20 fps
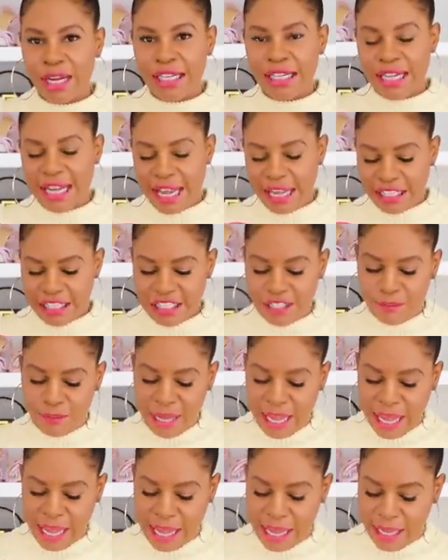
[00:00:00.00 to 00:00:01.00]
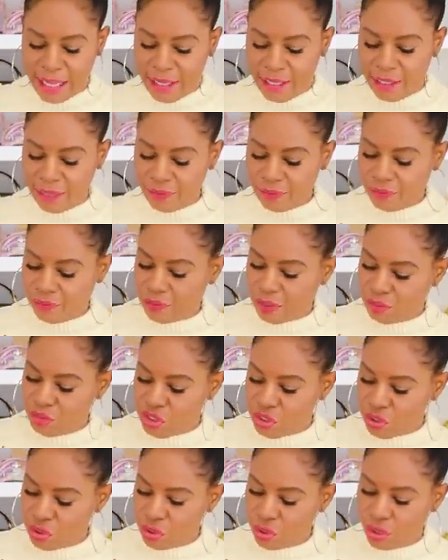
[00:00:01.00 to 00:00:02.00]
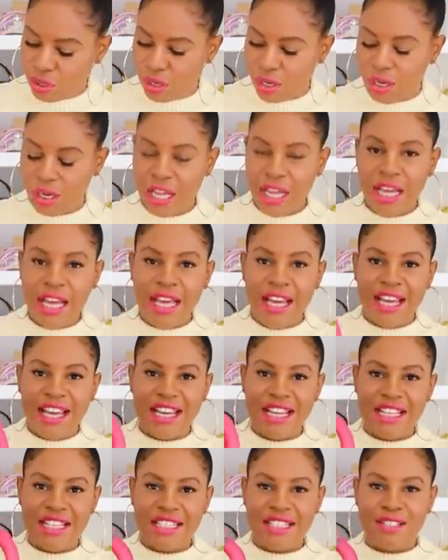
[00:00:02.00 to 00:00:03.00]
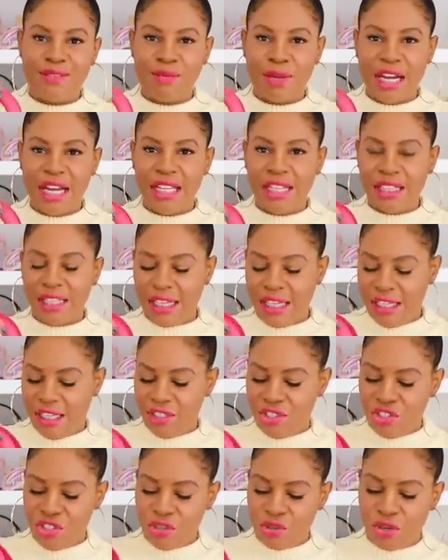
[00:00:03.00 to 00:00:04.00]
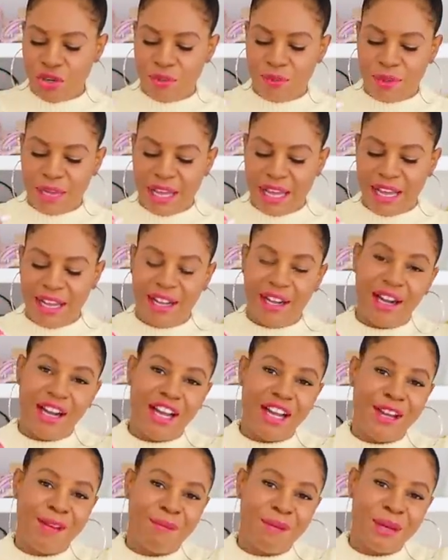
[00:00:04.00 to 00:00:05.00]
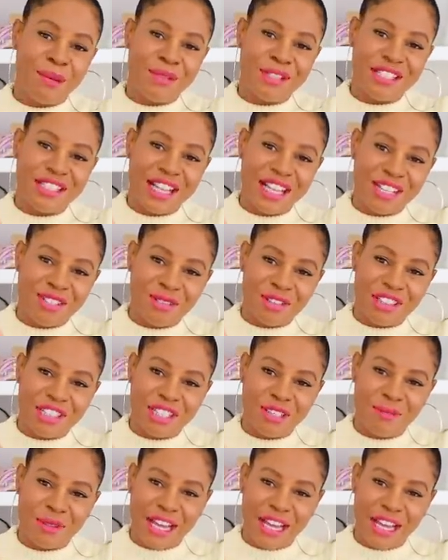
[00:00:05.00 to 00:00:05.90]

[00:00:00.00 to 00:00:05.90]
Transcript: my next bag from Dior is my Lady Dior bag. I am obsessed with this